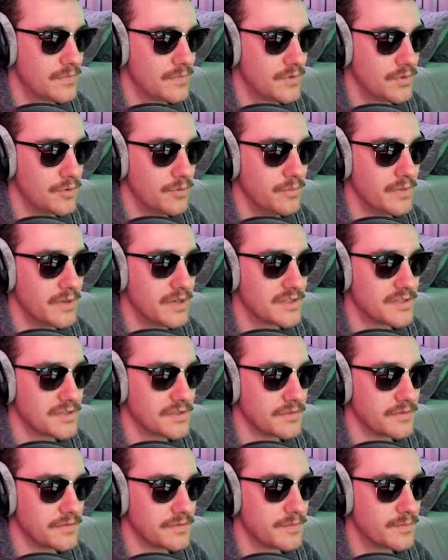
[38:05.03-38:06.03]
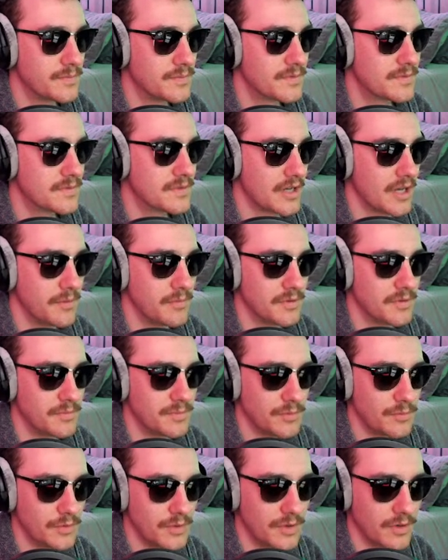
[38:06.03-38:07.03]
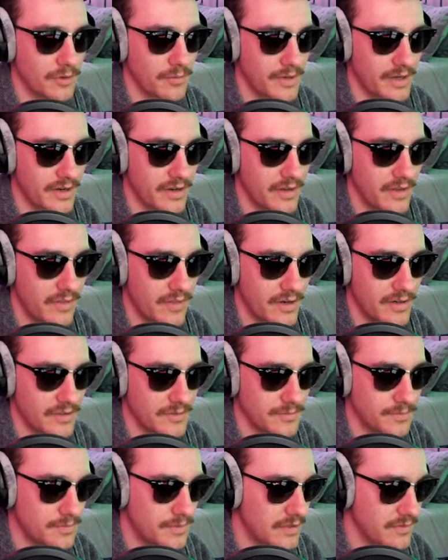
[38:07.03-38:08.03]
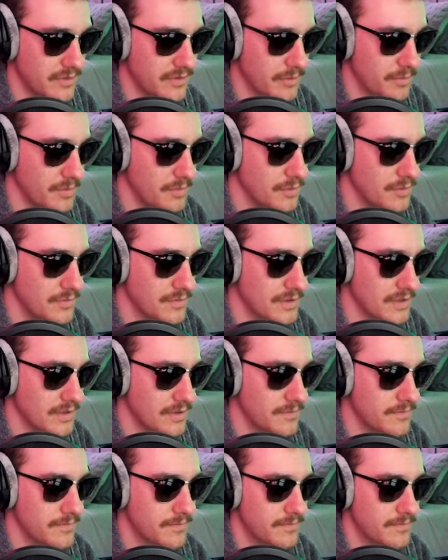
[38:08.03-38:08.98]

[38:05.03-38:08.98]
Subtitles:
2 minutes of time to be weird about it, and then I'll give up and move on.